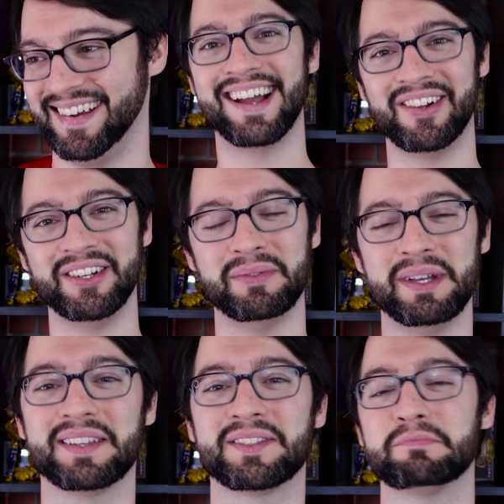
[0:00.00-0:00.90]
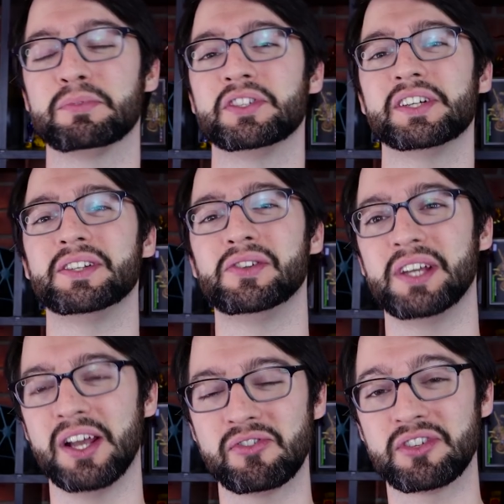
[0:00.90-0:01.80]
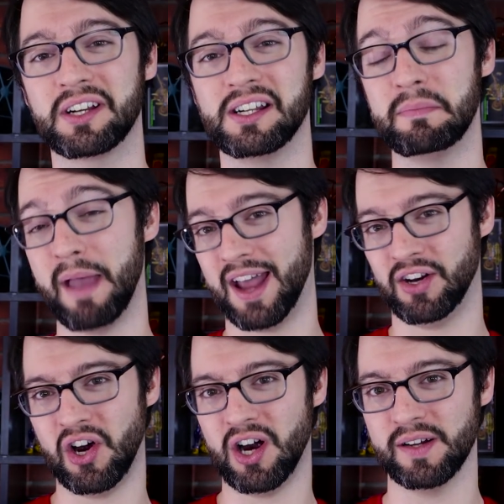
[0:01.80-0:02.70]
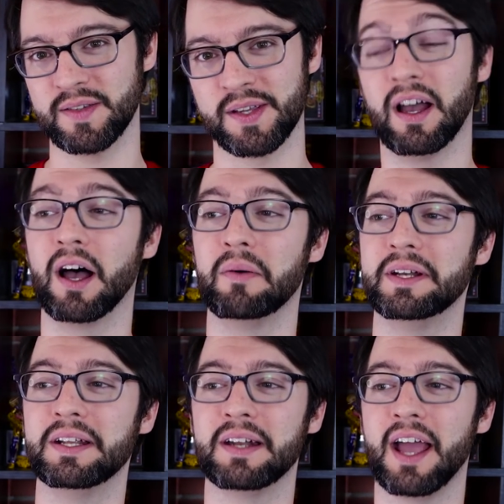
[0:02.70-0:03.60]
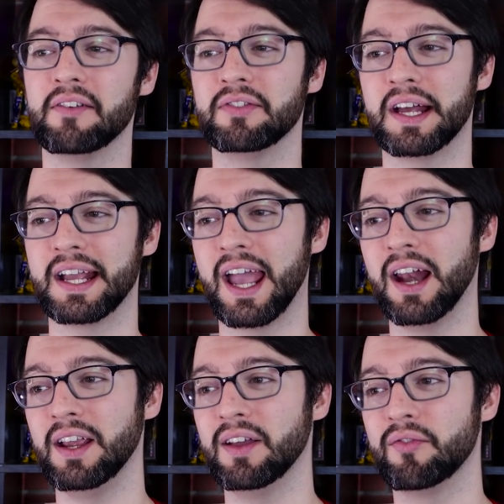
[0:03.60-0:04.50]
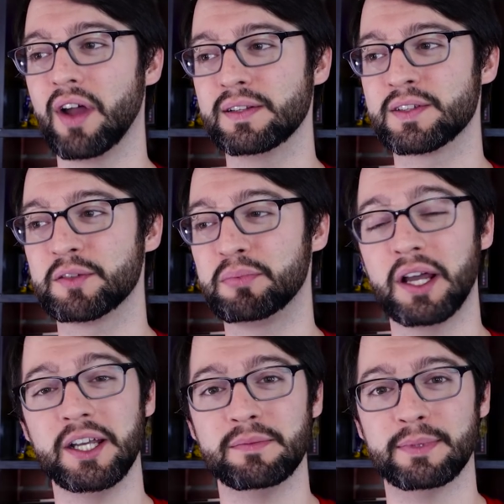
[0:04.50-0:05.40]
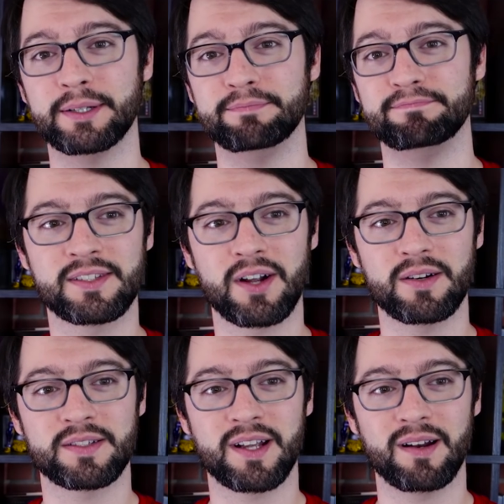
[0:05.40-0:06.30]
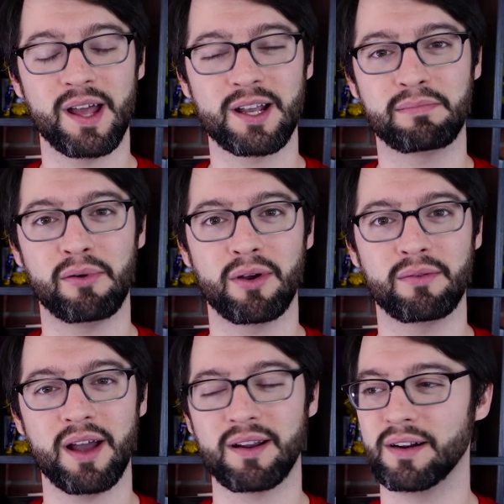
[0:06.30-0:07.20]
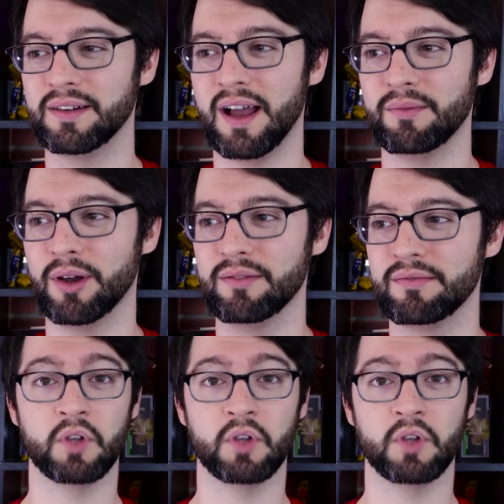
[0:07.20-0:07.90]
Not only did we get some particularly interestingly bad cards, uh, we didn't have like any events to play them in. Starting to sound like a broken record on that one.